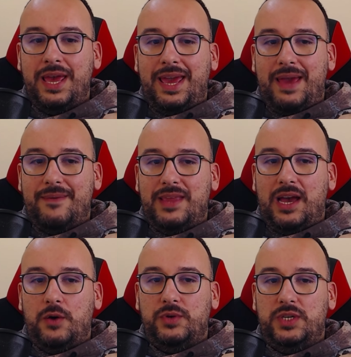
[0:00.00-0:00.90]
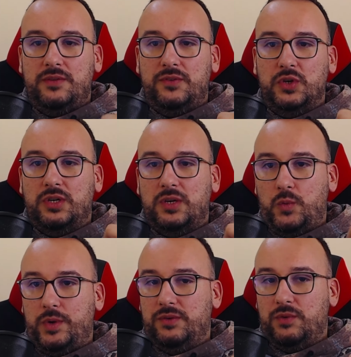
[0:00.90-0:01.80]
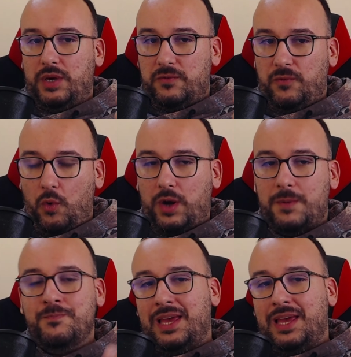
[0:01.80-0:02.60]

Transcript: and now he took queen to a4.